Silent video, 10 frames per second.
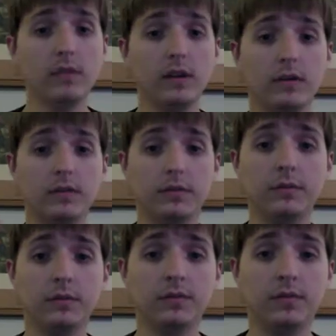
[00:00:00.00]
So
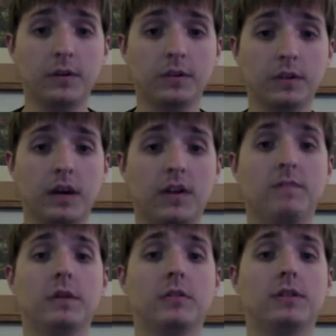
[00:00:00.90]
Newton's first law of
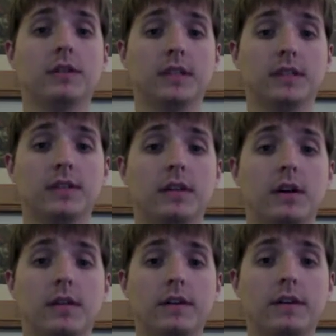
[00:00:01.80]
motion is the law
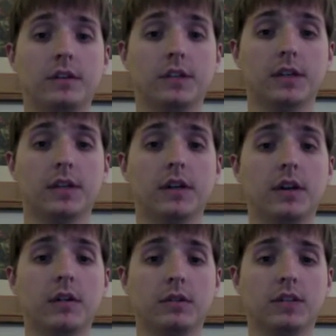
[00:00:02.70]
of inertia,
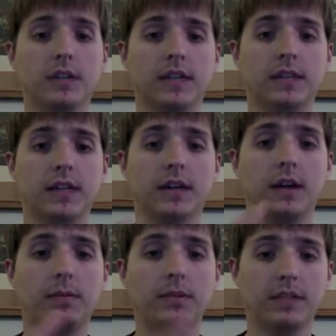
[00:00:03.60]
which states that an
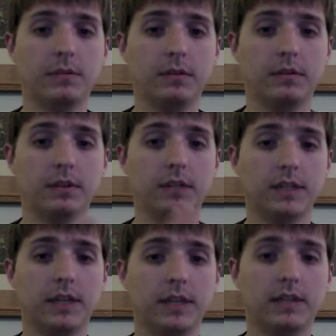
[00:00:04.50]
object in motion
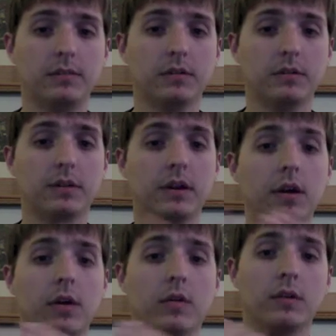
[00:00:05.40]
stays in motion,
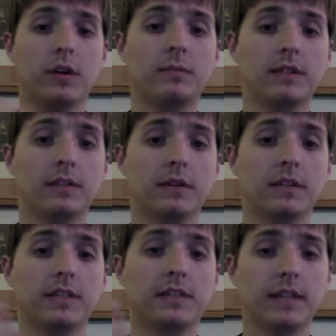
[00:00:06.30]
or an object at
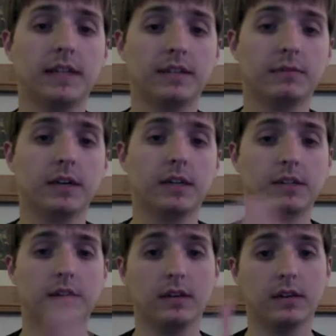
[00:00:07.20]
rest stays at
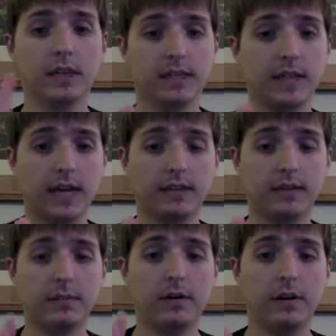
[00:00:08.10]
rest, unless acted
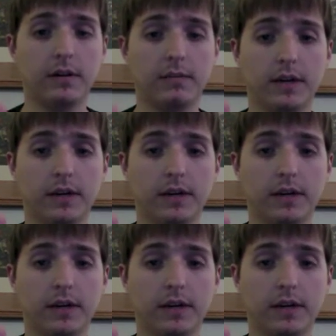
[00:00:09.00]
upon by an